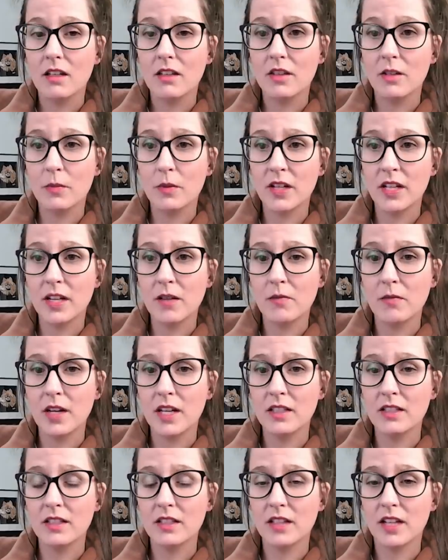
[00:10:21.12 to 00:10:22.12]
They're bringing him back
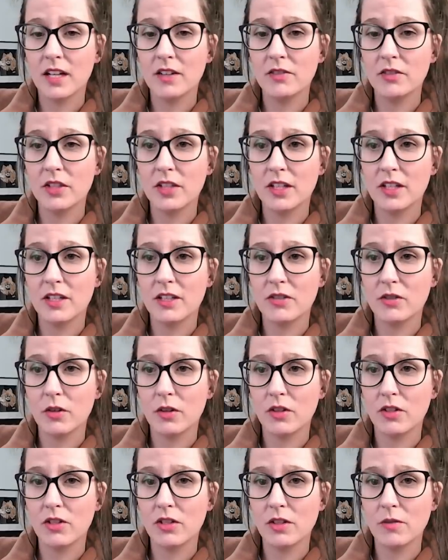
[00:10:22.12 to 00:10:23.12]
to life so they can
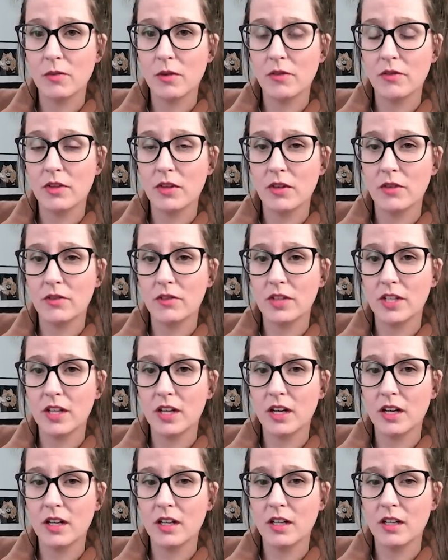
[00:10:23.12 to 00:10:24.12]
torture him over and over
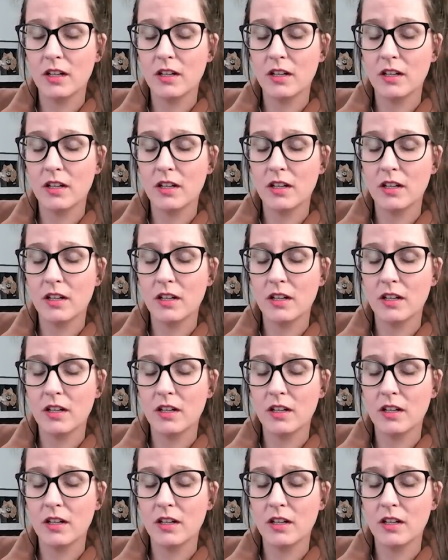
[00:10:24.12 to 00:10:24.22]
again?